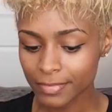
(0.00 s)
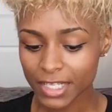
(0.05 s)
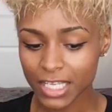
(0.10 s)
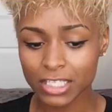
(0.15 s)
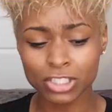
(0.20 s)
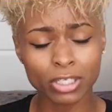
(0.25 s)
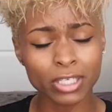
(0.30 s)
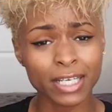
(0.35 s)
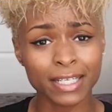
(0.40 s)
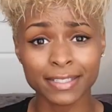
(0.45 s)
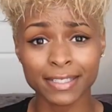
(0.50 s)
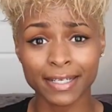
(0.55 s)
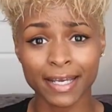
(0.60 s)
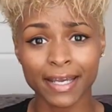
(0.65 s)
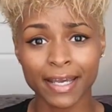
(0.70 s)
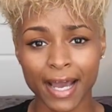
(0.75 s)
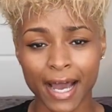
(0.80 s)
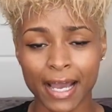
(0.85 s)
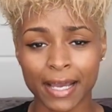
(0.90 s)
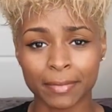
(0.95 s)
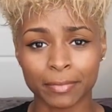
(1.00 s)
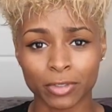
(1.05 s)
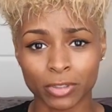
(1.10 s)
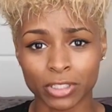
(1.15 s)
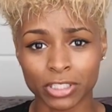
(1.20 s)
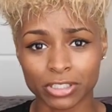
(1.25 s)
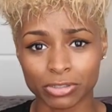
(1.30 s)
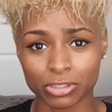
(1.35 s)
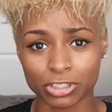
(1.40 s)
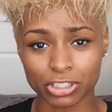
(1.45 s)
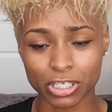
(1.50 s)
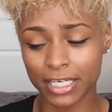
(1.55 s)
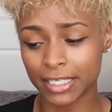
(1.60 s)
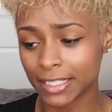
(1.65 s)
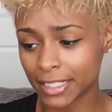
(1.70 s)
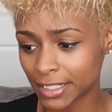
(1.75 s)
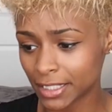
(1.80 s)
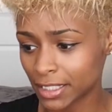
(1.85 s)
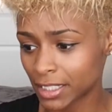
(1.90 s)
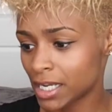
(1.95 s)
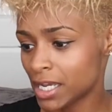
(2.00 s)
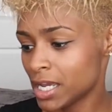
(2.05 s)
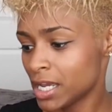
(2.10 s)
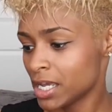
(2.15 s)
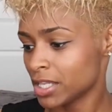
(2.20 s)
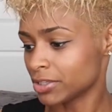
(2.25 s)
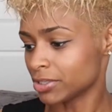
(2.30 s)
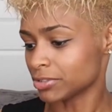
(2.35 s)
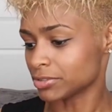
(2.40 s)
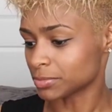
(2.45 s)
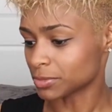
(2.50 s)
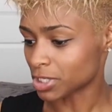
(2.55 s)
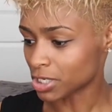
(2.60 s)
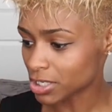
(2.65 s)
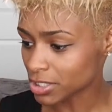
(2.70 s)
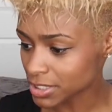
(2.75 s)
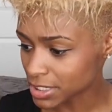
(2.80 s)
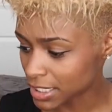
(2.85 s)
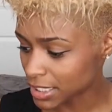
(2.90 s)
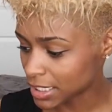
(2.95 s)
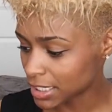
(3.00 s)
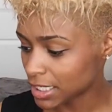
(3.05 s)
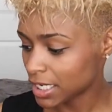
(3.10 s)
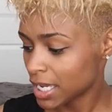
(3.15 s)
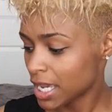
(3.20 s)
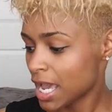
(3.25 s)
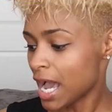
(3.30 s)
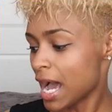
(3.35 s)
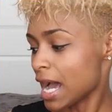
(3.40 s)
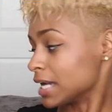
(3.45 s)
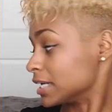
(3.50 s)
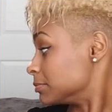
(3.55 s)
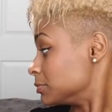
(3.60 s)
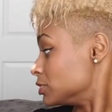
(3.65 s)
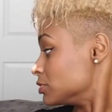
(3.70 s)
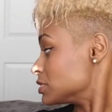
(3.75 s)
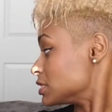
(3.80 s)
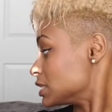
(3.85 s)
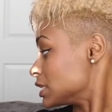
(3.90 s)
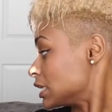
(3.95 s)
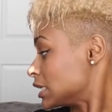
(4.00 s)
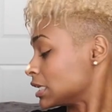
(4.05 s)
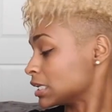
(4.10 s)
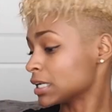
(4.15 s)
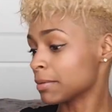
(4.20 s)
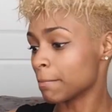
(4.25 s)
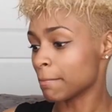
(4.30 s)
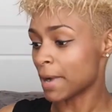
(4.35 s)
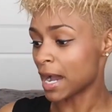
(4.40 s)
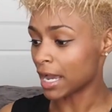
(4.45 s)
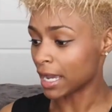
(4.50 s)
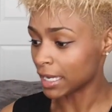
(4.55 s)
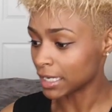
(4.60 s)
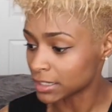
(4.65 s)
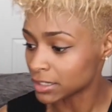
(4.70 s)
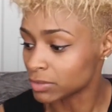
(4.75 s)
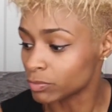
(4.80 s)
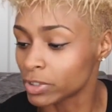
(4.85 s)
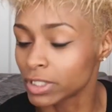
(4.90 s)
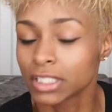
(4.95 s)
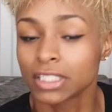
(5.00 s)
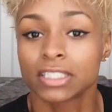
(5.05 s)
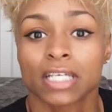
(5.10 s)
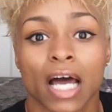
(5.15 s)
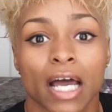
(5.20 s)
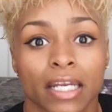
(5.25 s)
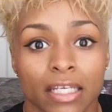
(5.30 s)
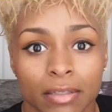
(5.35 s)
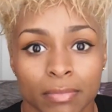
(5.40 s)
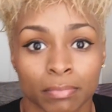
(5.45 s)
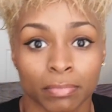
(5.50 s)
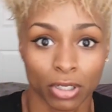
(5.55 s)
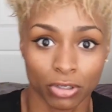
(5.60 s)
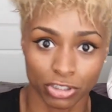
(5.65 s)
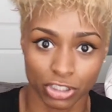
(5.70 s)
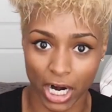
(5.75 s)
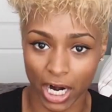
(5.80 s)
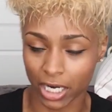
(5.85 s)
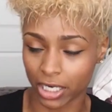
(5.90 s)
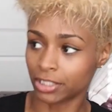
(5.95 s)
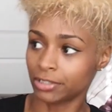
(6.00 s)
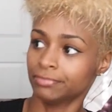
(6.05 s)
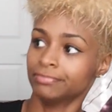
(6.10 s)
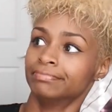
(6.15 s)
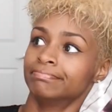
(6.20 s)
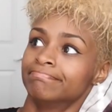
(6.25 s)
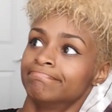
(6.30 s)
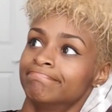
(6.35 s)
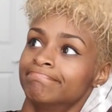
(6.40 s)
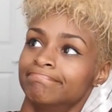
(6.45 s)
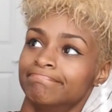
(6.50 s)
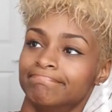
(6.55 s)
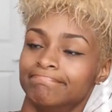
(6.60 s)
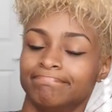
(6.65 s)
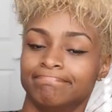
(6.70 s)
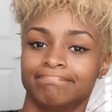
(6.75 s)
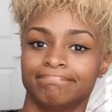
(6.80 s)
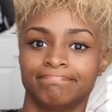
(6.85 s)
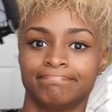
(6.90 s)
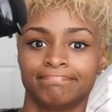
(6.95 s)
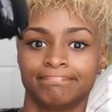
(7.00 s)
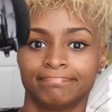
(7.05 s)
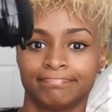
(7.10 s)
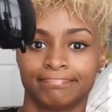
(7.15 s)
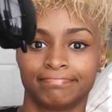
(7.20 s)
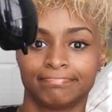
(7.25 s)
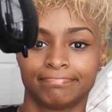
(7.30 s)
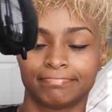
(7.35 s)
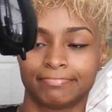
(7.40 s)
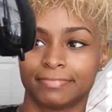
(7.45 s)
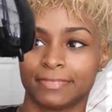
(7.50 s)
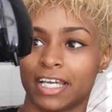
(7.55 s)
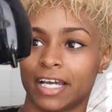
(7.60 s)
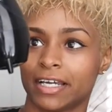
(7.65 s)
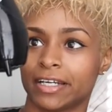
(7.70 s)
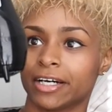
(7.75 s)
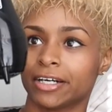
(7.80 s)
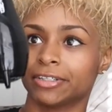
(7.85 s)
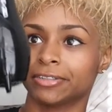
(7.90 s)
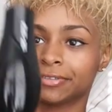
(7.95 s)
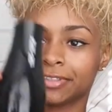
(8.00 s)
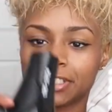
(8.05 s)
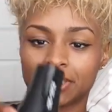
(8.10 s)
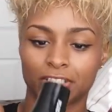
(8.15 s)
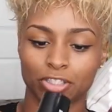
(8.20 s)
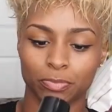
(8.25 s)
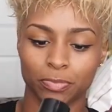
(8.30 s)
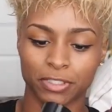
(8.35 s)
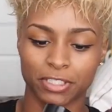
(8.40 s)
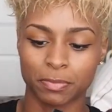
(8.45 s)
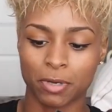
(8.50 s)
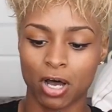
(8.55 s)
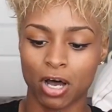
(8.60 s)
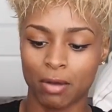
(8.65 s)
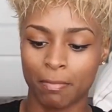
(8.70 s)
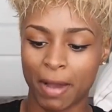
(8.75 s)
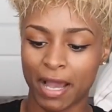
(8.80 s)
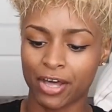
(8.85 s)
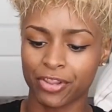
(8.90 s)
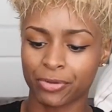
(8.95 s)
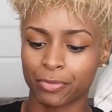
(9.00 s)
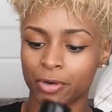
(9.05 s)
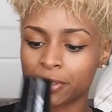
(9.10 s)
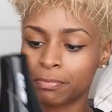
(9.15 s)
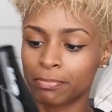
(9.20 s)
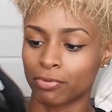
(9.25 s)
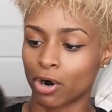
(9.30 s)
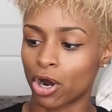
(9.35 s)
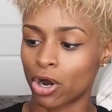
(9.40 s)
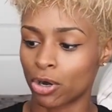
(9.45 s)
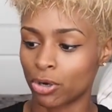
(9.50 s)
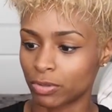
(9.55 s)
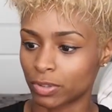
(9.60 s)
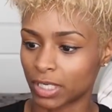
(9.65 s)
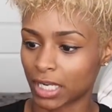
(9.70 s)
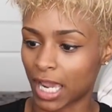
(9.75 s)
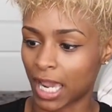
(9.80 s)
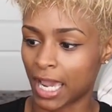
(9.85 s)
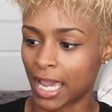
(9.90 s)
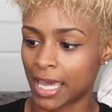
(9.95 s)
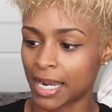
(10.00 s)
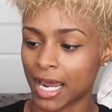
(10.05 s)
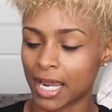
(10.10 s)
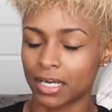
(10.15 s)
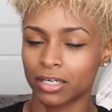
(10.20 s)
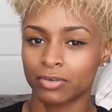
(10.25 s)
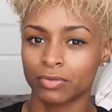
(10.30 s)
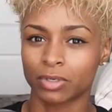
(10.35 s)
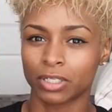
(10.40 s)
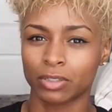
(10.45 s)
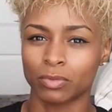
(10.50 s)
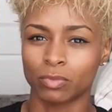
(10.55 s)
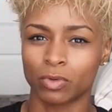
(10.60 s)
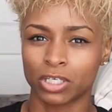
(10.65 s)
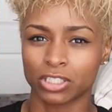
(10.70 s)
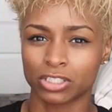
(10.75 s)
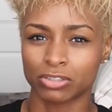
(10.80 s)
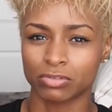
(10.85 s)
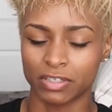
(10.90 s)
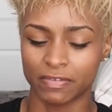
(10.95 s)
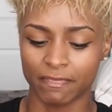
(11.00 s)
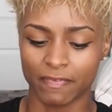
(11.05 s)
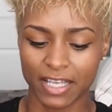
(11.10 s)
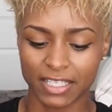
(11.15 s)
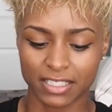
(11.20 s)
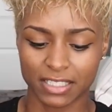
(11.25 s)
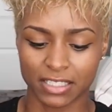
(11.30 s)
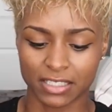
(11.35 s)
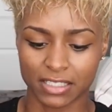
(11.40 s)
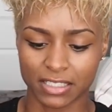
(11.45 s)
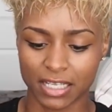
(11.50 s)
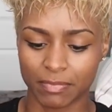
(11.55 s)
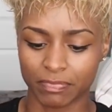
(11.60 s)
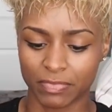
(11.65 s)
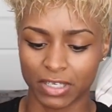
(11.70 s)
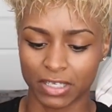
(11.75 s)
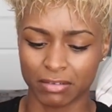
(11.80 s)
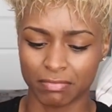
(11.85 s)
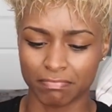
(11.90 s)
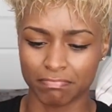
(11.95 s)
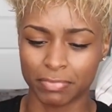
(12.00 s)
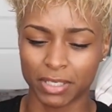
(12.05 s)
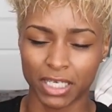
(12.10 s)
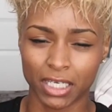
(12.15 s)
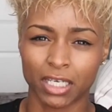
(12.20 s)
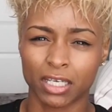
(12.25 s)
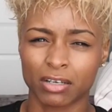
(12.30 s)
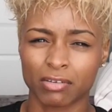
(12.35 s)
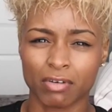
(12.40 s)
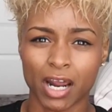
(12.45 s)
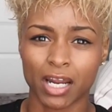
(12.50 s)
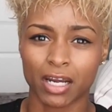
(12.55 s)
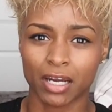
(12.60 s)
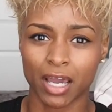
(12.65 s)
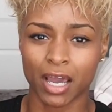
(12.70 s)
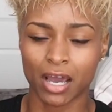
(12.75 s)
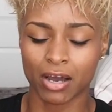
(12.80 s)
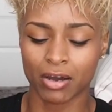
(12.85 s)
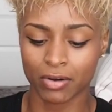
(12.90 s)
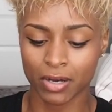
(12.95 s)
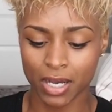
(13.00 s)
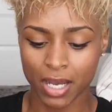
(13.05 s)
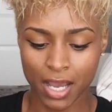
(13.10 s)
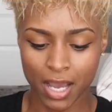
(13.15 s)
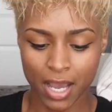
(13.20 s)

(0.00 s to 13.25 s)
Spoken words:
So yeah, today I am going to straighten it, throw some curls in it. I am using my really tiny blow dryer. Yeah, I know, it's super small. My other one broke and I didn't really want to invest in something big right now